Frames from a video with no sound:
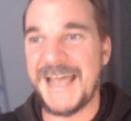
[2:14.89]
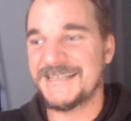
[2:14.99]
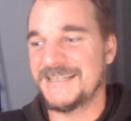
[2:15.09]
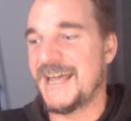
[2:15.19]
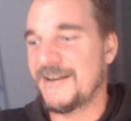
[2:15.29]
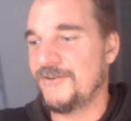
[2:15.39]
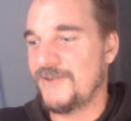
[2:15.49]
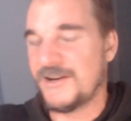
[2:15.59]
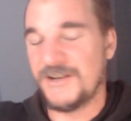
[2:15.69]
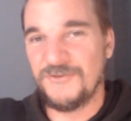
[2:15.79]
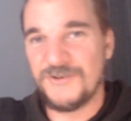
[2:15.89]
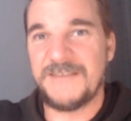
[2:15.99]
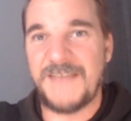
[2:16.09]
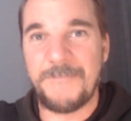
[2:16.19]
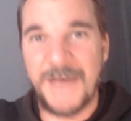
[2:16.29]
As an adult, I can look at
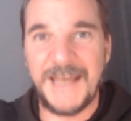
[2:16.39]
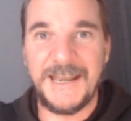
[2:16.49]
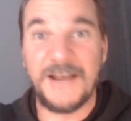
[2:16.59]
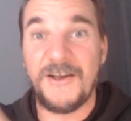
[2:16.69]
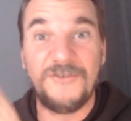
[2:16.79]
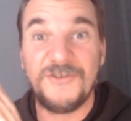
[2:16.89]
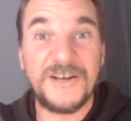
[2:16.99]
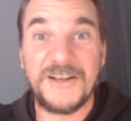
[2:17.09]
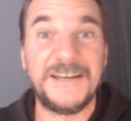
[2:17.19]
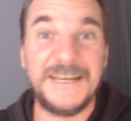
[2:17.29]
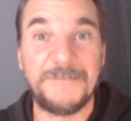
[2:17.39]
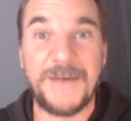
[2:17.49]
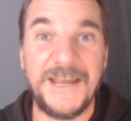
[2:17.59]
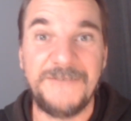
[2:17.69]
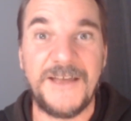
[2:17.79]
that pattern and go, look, I don't need to
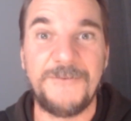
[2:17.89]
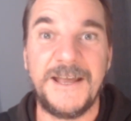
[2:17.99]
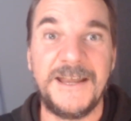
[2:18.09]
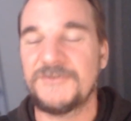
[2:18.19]
behave that way.